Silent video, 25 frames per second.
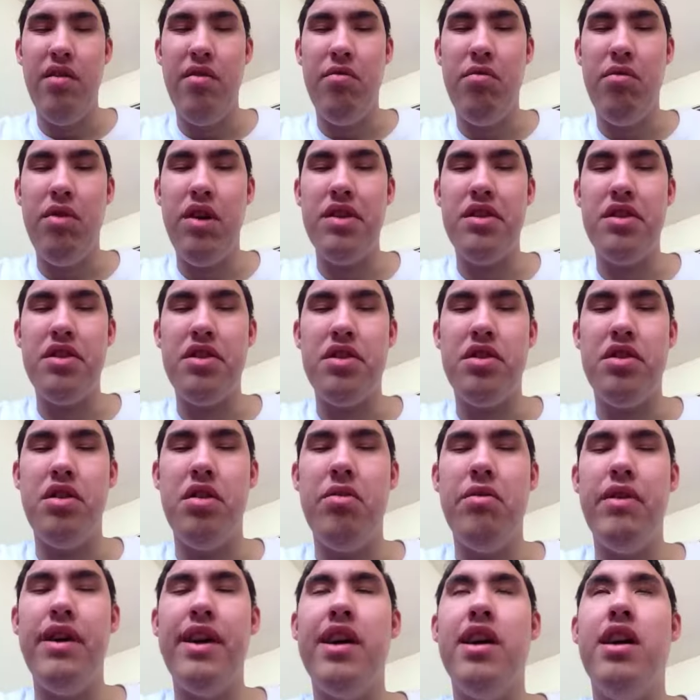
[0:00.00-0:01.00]
What's
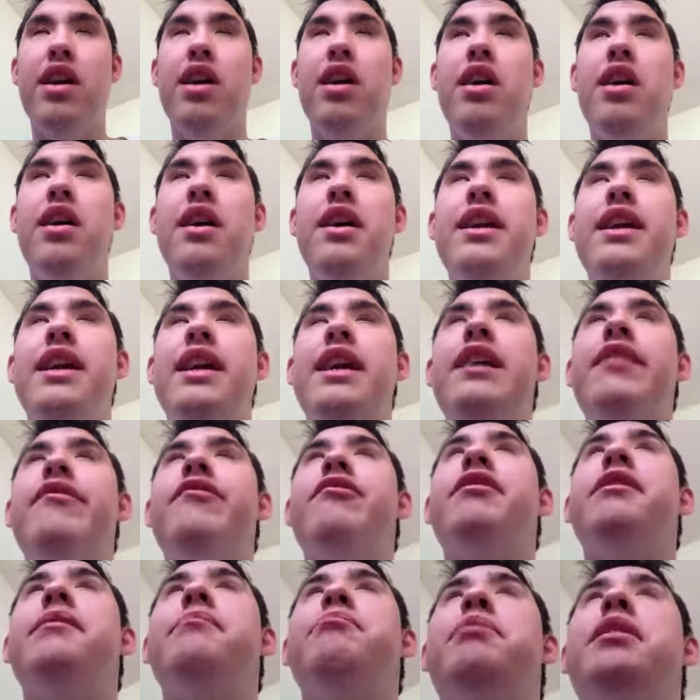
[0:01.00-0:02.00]
going on,
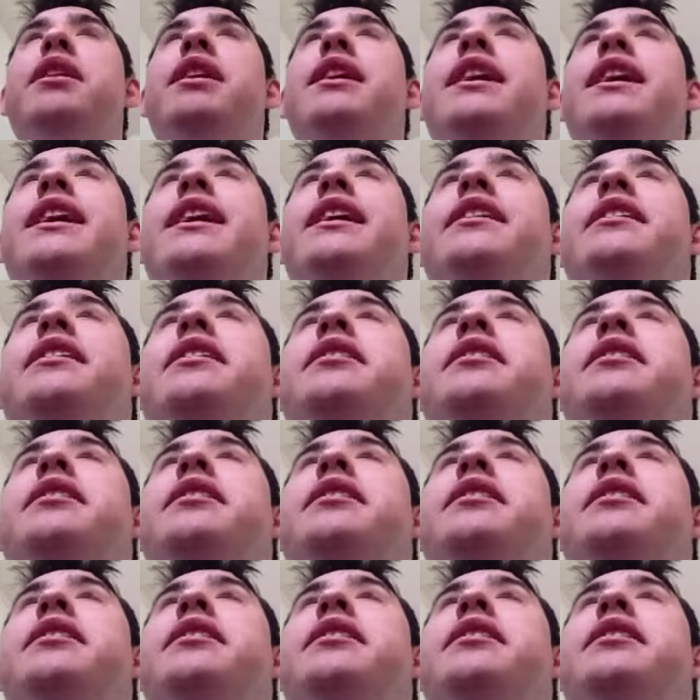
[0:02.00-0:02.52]
everybody?